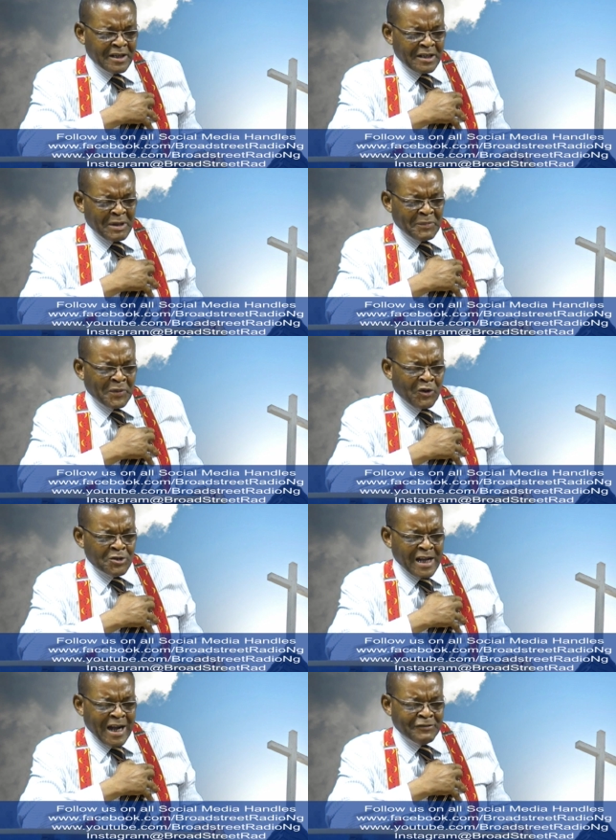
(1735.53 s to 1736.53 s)
Maybe because they
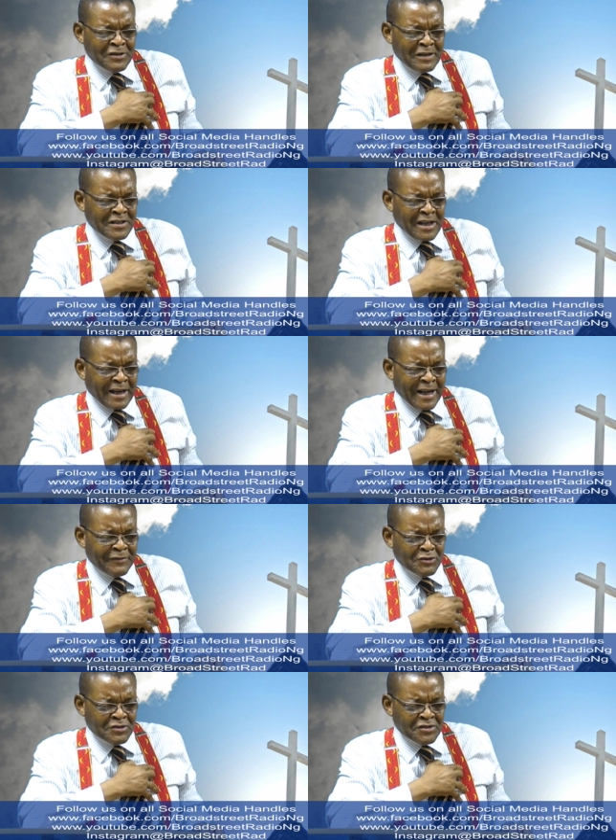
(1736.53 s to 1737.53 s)
haven't given their life
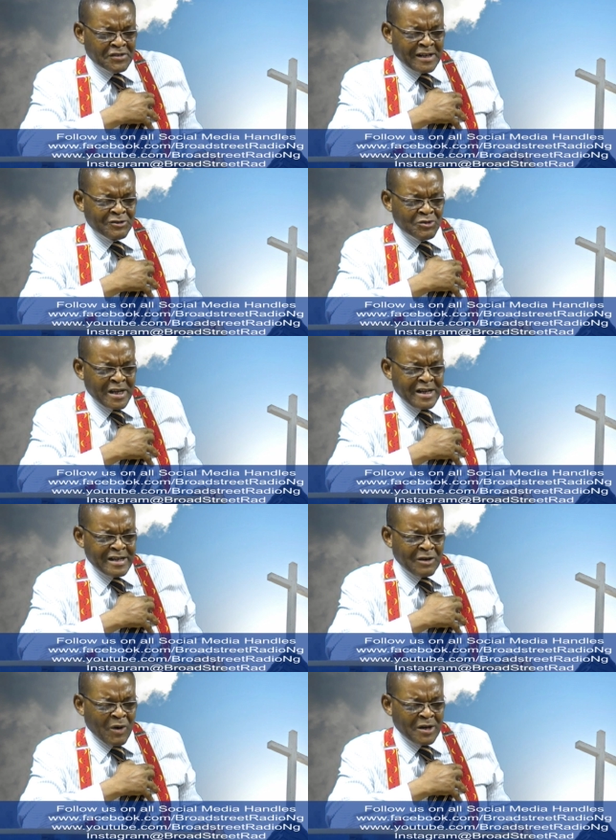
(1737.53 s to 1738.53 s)
to Jesus and today
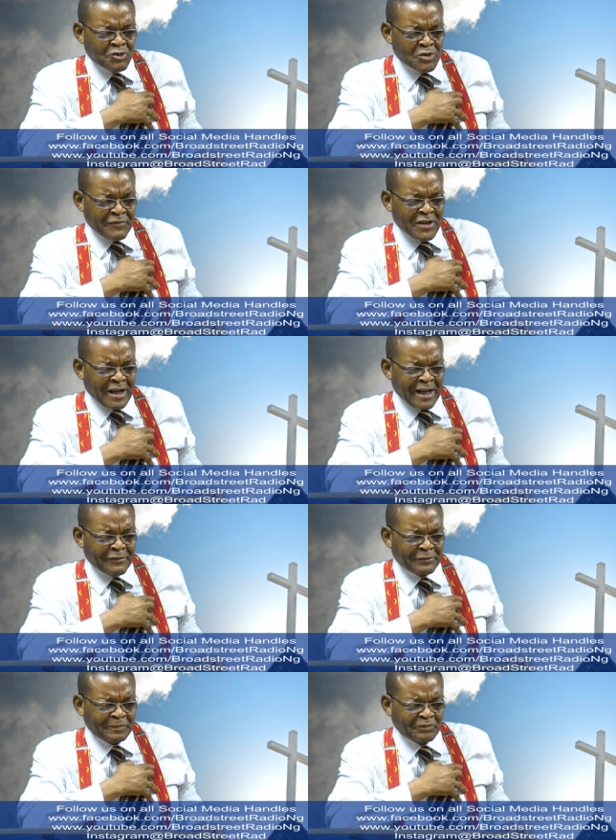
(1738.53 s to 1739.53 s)
they want to give their life.
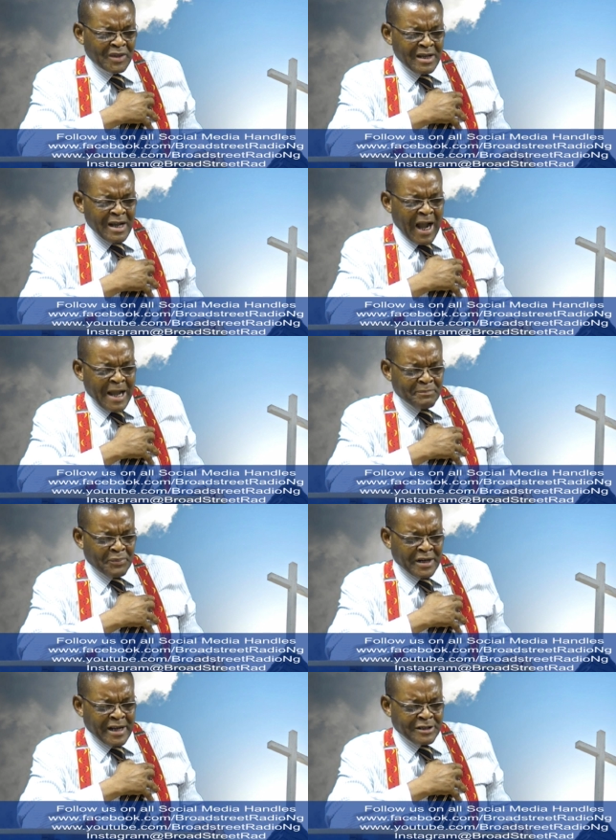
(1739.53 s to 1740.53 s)
I
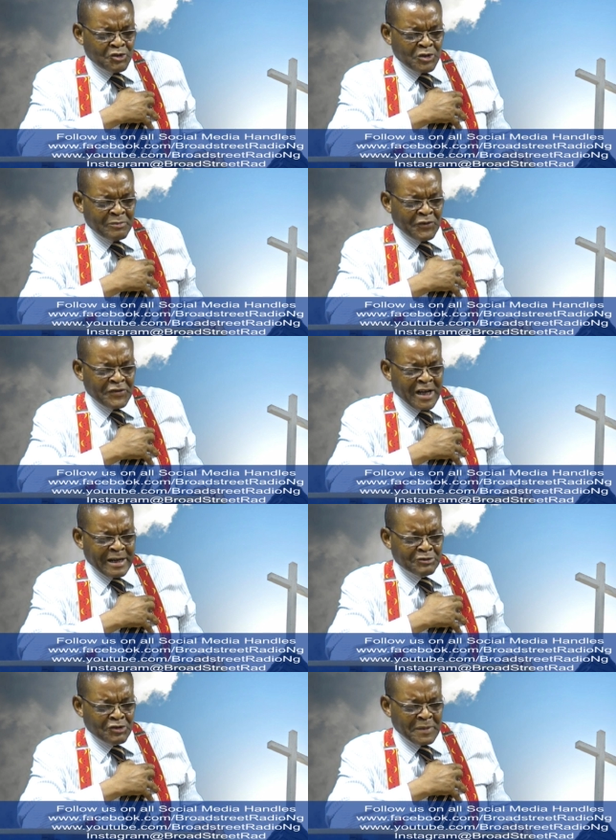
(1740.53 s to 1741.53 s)
pray that you remove their
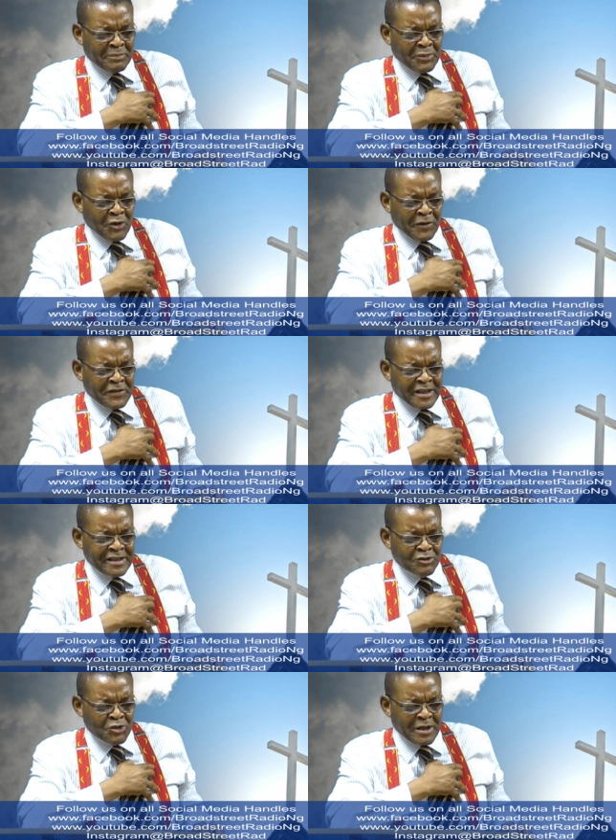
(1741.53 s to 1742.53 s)
names from the book of death
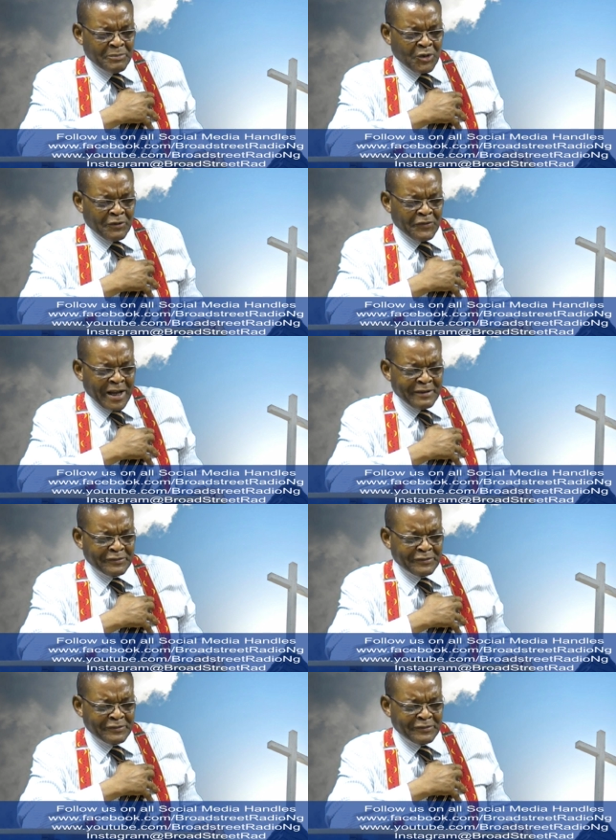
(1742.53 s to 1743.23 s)
into the book of life.